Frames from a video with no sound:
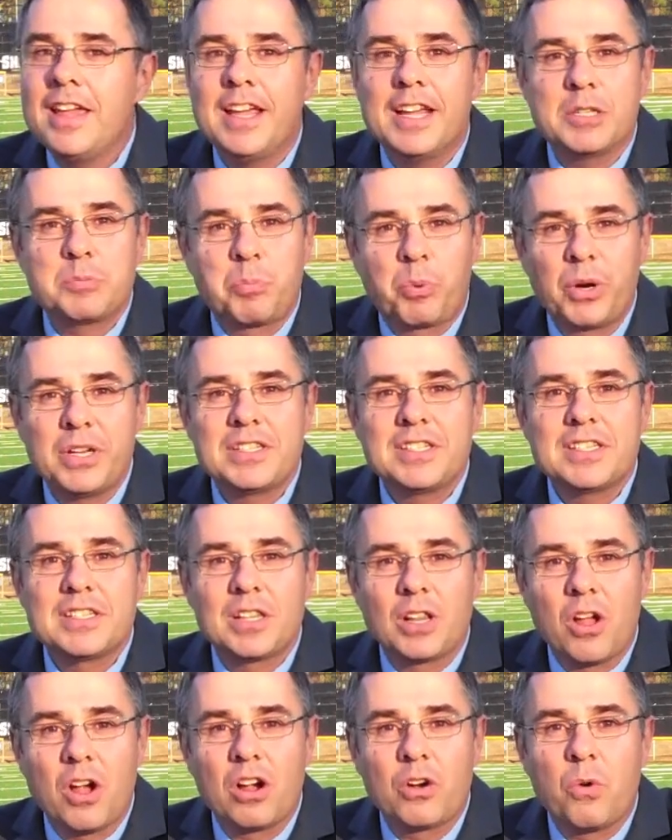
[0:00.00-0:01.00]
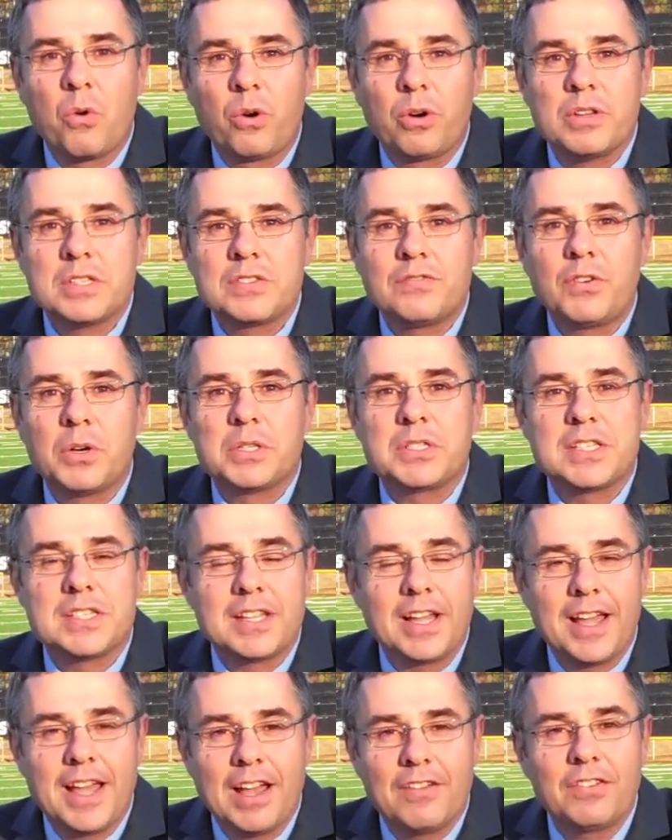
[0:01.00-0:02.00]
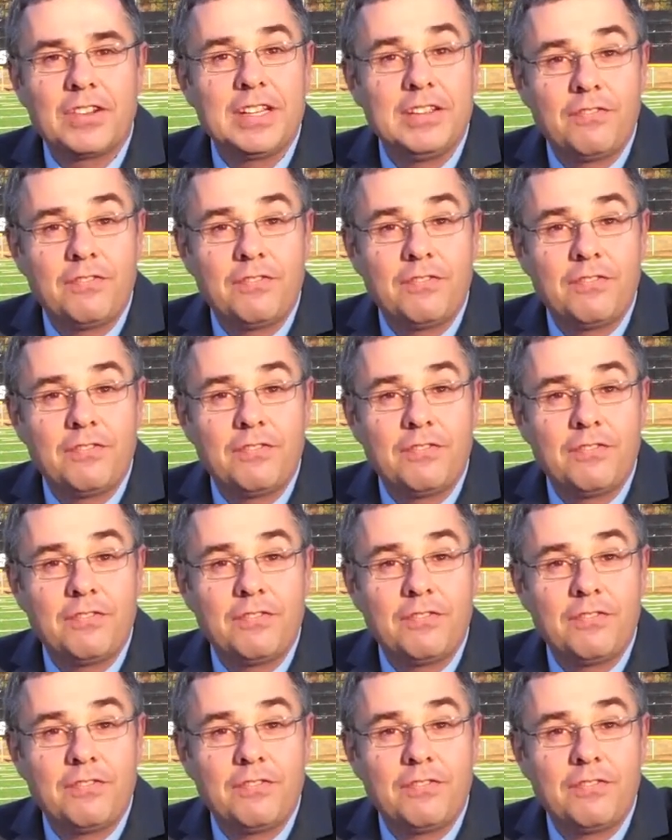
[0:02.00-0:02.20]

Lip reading: is Prince's Longhorns versus the heavily